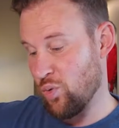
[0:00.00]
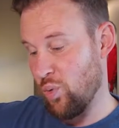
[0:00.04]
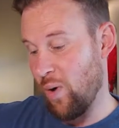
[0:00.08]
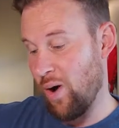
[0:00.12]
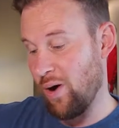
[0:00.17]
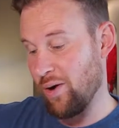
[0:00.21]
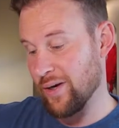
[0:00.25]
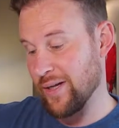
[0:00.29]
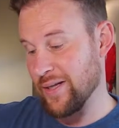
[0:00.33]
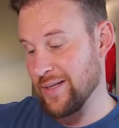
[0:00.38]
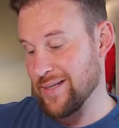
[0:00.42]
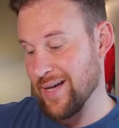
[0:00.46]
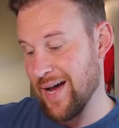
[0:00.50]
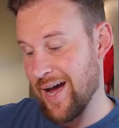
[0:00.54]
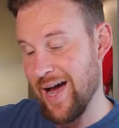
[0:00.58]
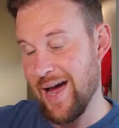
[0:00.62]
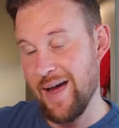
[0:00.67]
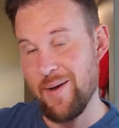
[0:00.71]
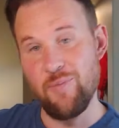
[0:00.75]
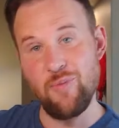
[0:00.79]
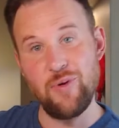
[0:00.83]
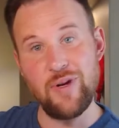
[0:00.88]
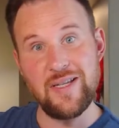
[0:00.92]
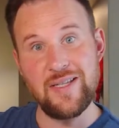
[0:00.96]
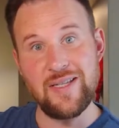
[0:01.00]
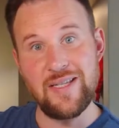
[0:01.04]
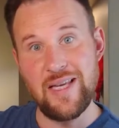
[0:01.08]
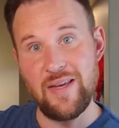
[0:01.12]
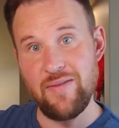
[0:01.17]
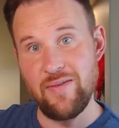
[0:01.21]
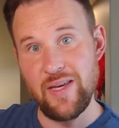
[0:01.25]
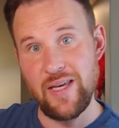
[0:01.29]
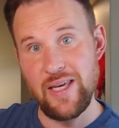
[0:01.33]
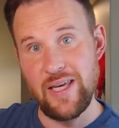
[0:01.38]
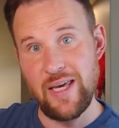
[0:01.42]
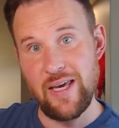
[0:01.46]
quality time,
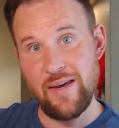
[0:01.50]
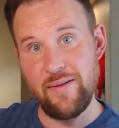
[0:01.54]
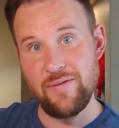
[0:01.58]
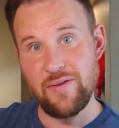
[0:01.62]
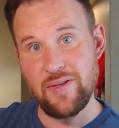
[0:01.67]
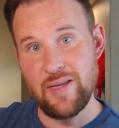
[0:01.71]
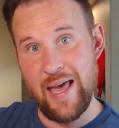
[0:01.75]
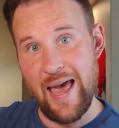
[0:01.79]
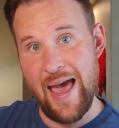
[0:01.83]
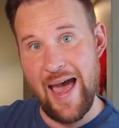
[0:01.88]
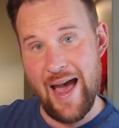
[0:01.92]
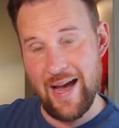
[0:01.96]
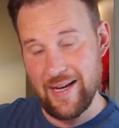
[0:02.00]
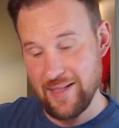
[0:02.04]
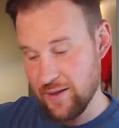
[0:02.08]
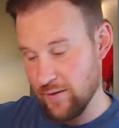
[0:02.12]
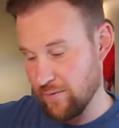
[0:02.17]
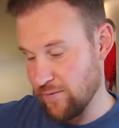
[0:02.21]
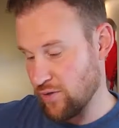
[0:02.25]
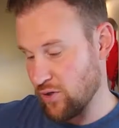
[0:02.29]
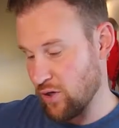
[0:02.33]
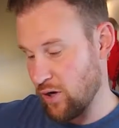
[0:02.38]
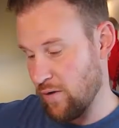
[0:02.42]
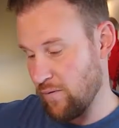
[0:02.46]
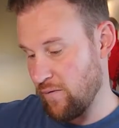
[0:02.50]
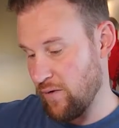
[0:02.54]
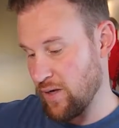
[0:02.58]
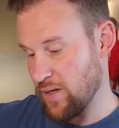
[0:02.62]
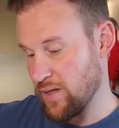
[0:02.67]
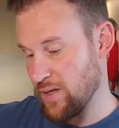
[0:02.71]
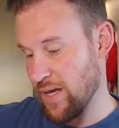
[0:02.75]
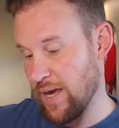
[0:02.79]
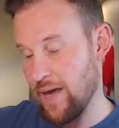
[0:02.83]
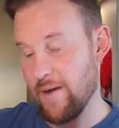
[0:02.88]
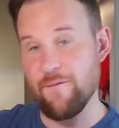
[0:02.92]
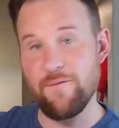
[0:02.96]
receiving gifts, acts of
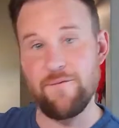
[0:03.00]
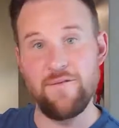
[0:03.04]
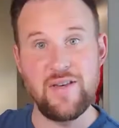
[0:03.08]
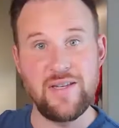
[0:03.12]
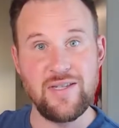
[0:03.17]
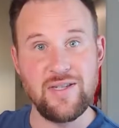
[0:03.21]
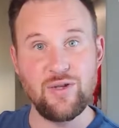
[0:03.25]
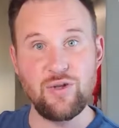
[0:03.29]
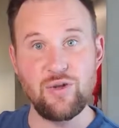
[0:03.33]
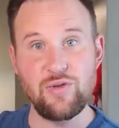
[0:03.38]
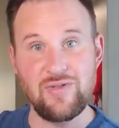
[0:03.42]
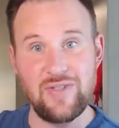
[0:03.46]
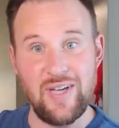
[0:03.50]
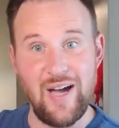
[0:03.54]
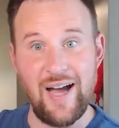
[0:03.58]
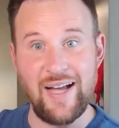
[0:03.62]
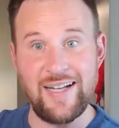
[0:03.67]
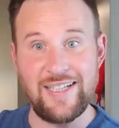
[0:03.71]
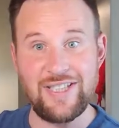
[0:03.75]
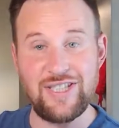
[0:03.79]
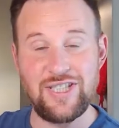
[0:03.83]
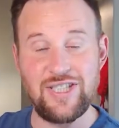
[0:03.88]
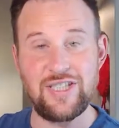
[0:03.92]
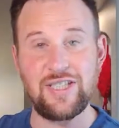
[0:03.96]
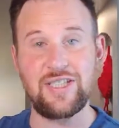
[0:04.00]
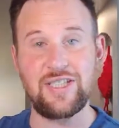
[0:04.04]
service, and physical touch.